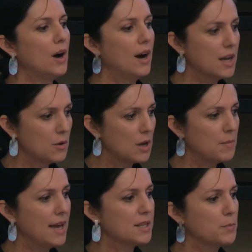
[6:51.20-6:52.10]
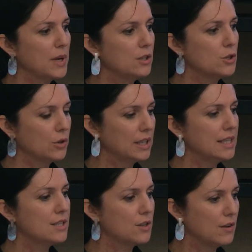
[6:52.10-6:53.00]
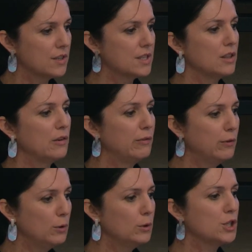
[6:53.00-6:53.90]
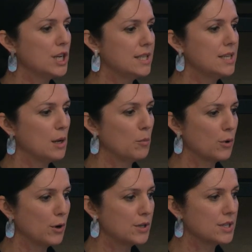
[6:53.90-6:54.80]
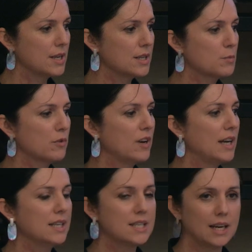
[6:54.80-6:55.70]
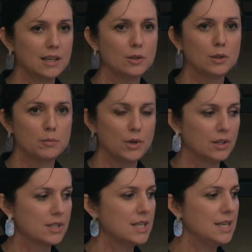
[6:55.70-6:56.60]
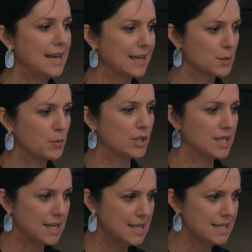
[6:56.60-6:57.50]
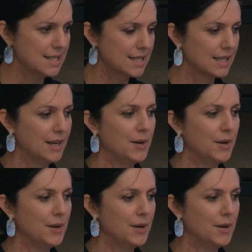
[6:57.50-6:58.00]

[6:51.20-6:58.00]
IOM has been jointly servicing the full GCM process, providing technical and policy expertise,